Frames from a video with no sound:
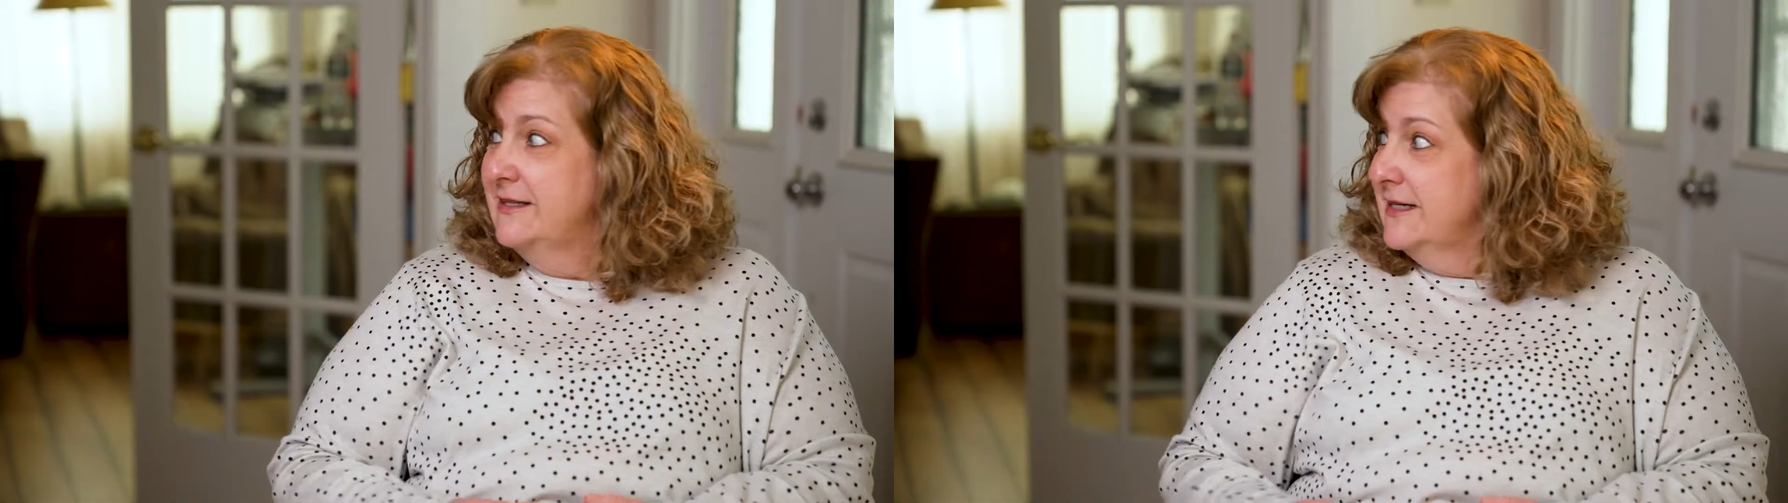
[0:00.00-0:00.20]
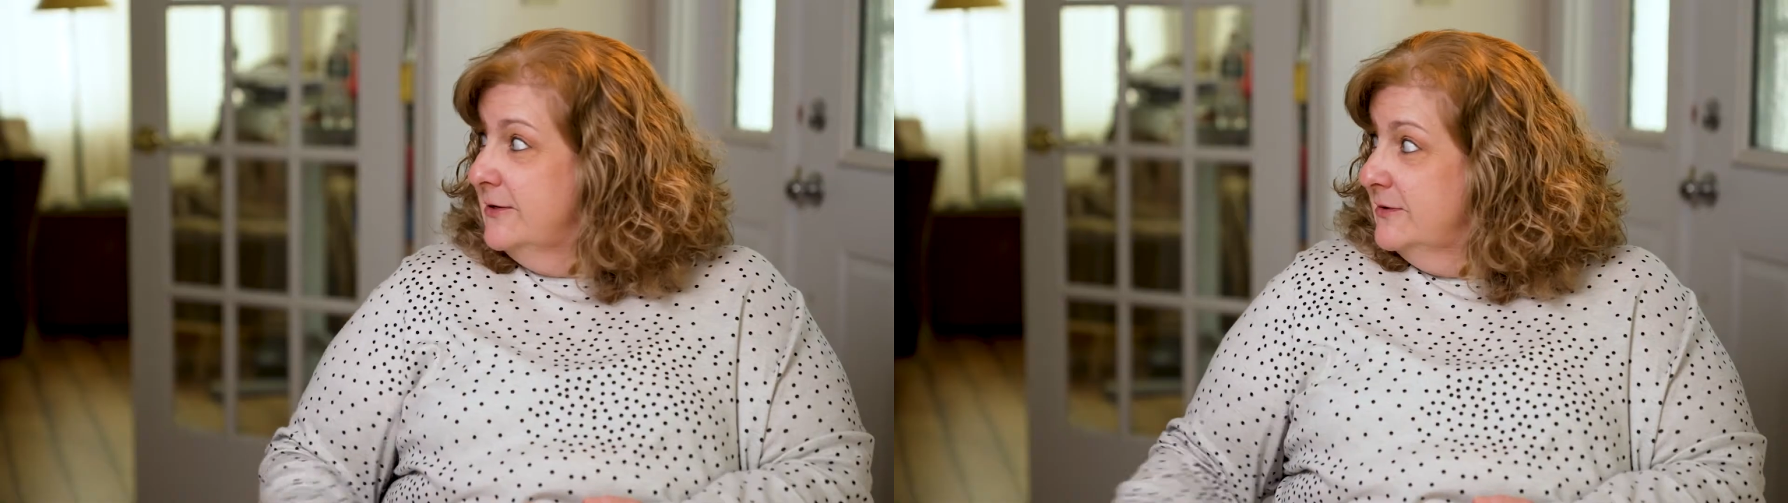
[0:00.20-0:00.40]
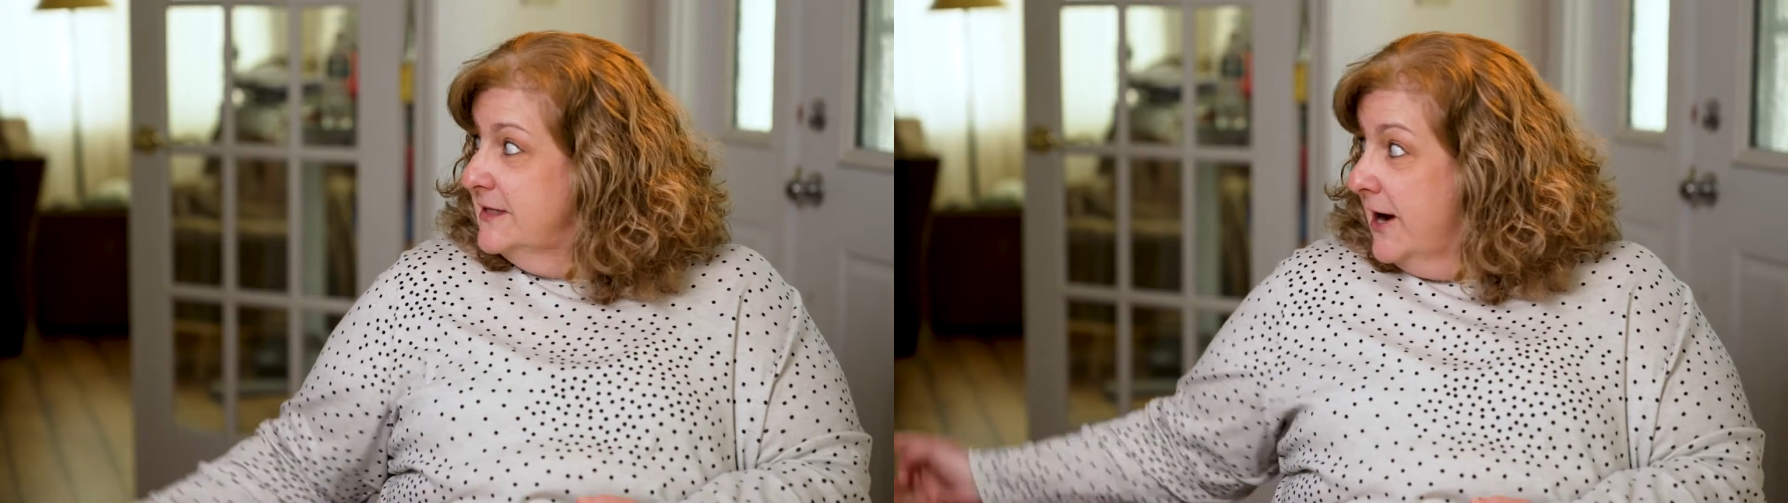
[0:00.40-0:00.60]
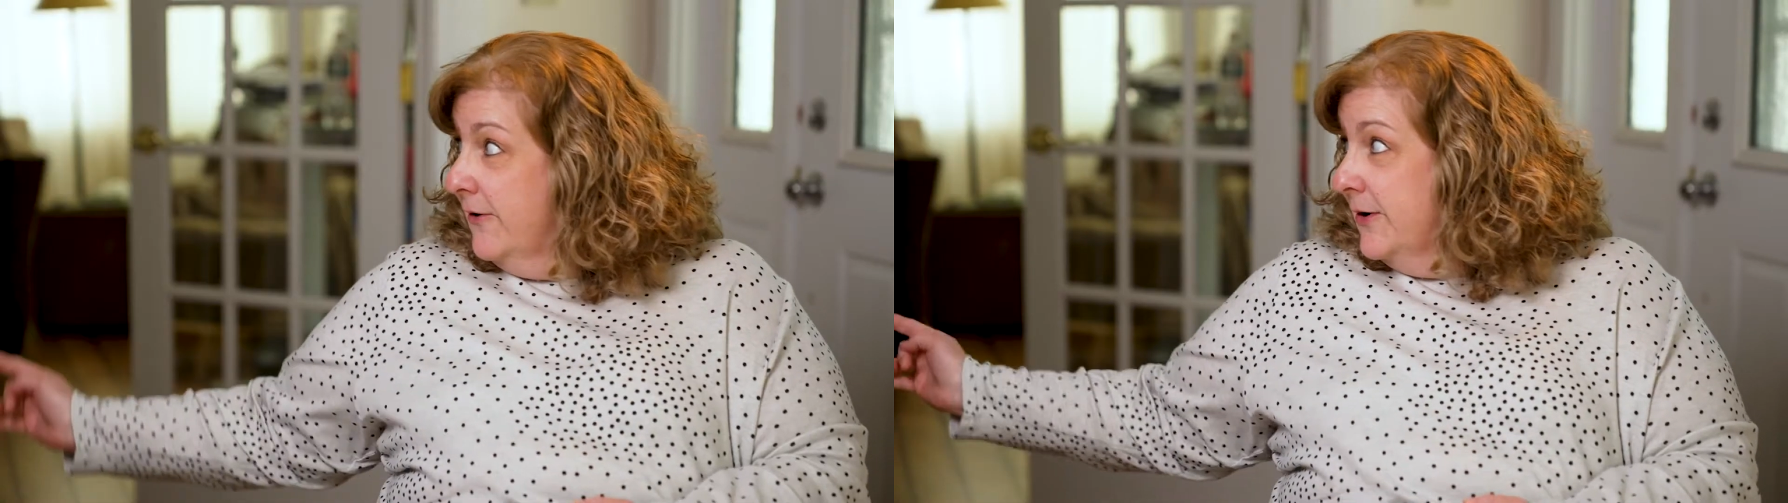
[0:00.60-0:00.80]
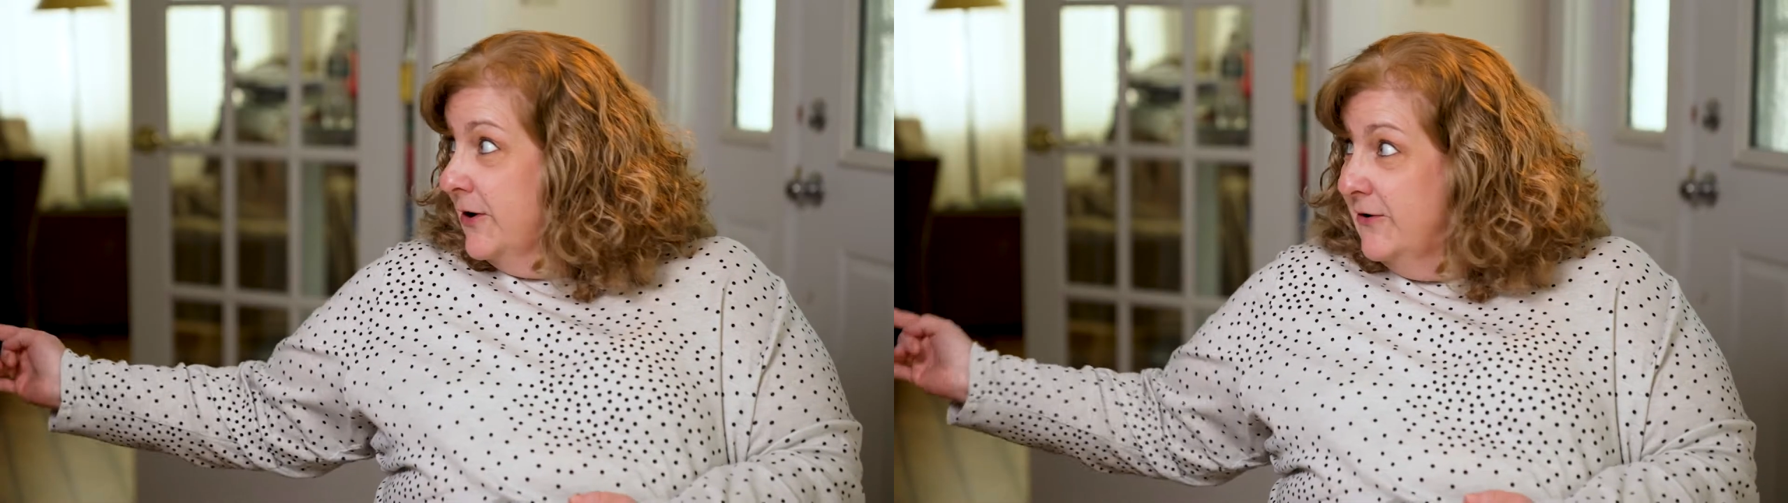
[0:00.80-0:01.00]
said he was
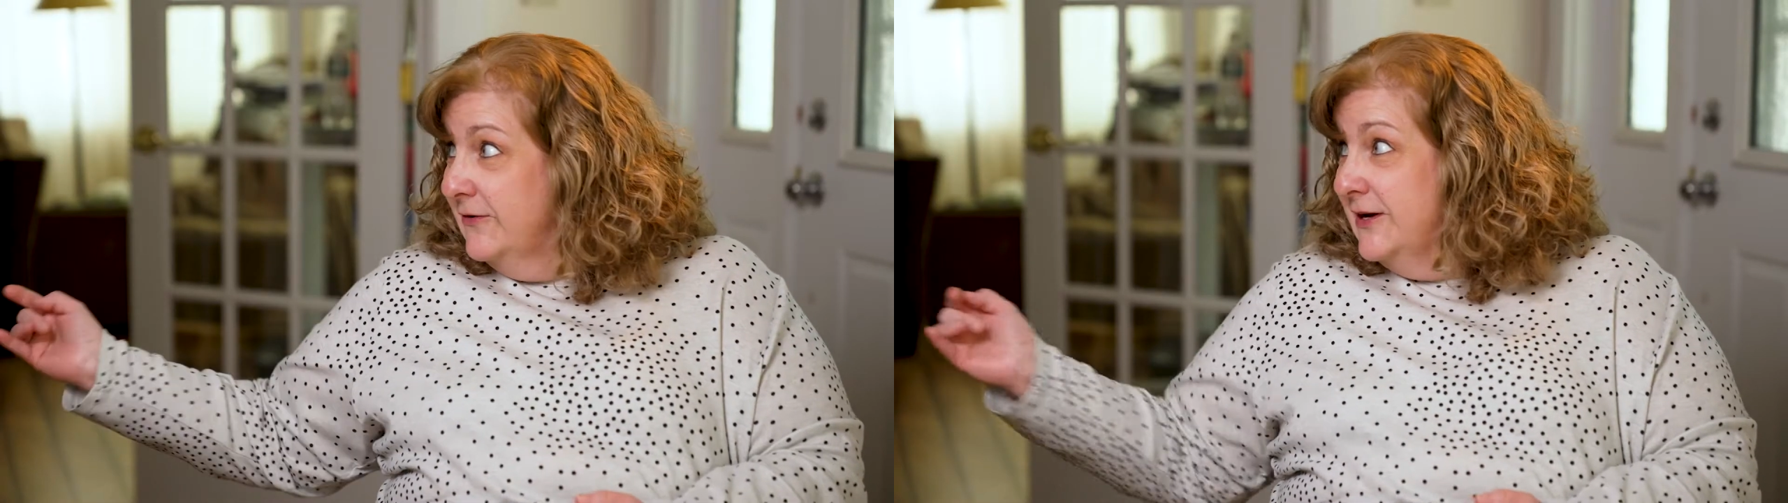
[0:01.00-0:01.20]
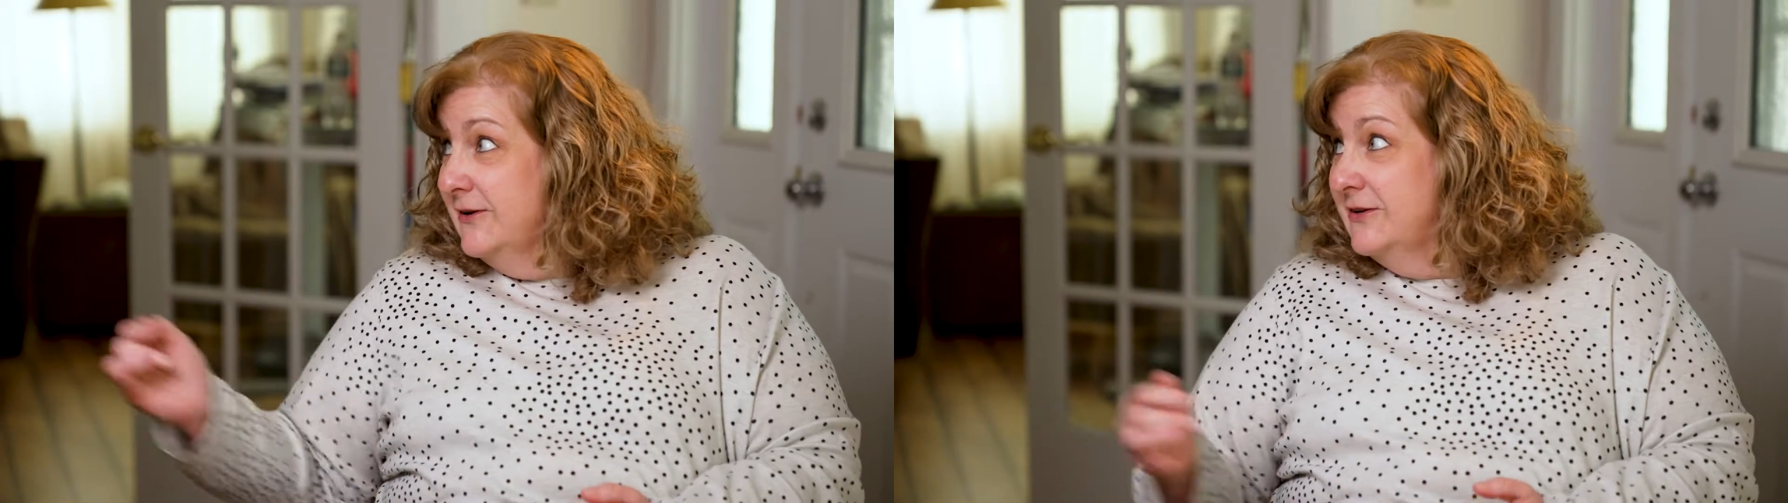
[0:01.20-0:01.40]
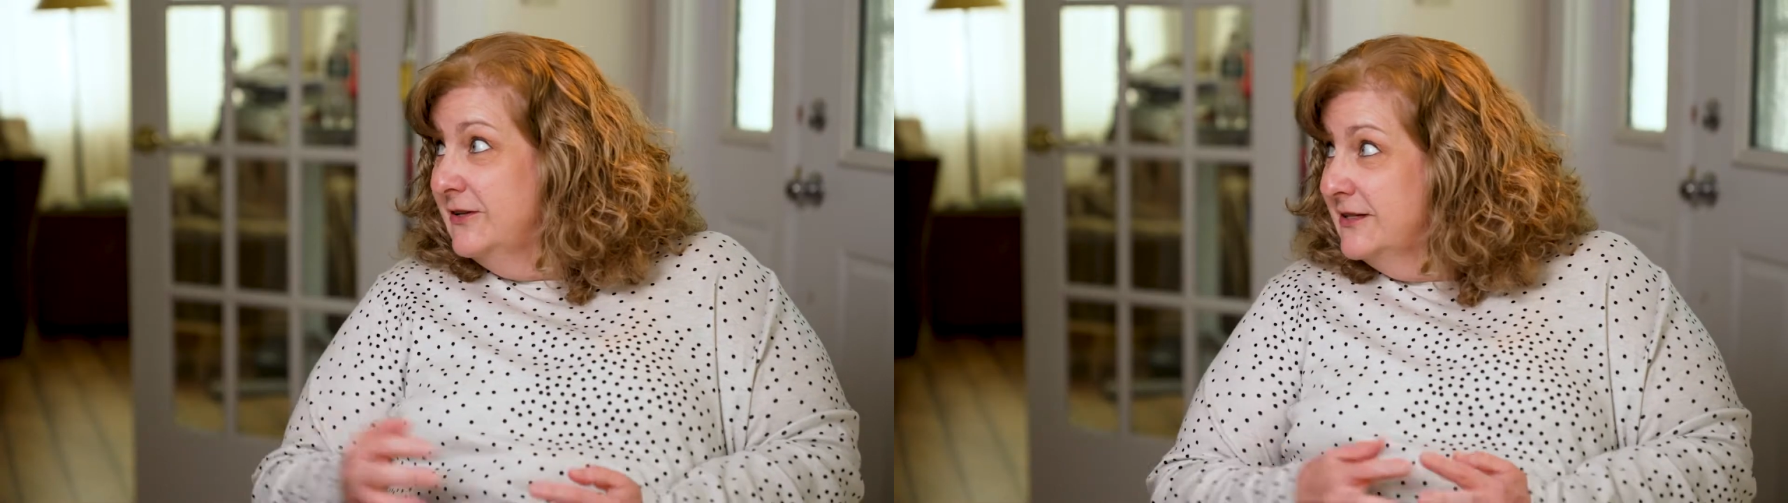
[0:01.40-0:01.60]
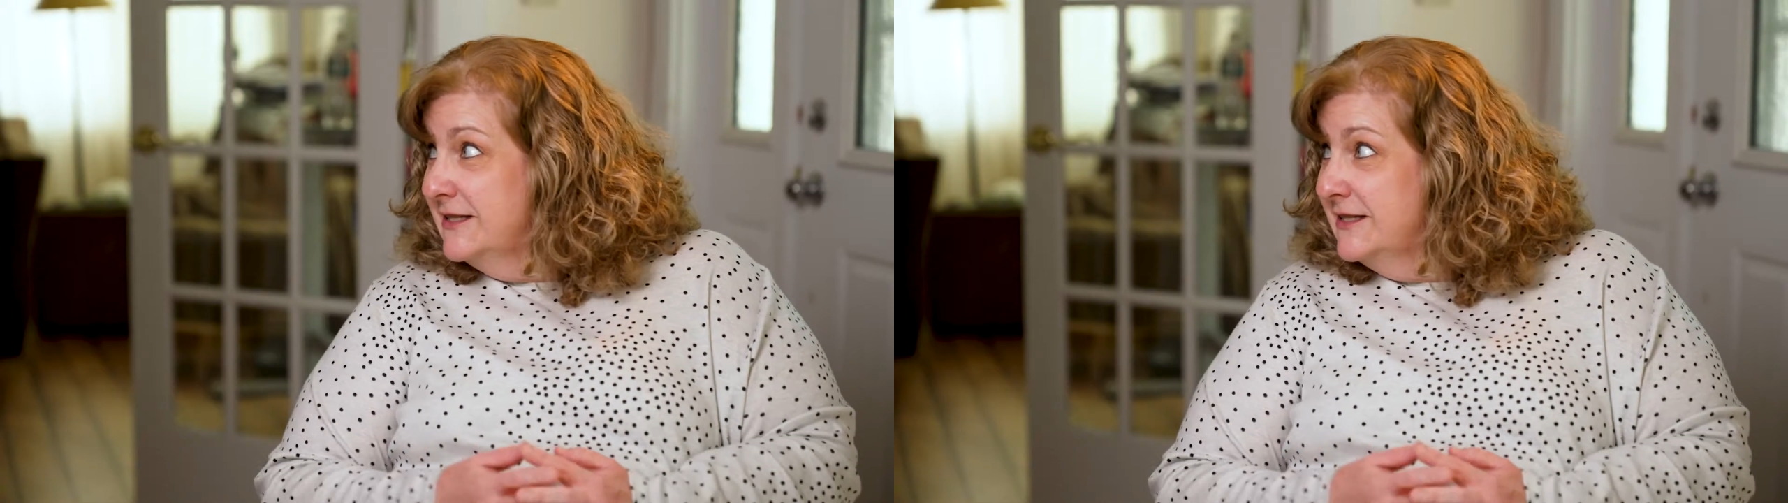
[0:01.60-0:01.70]
cowering over here to look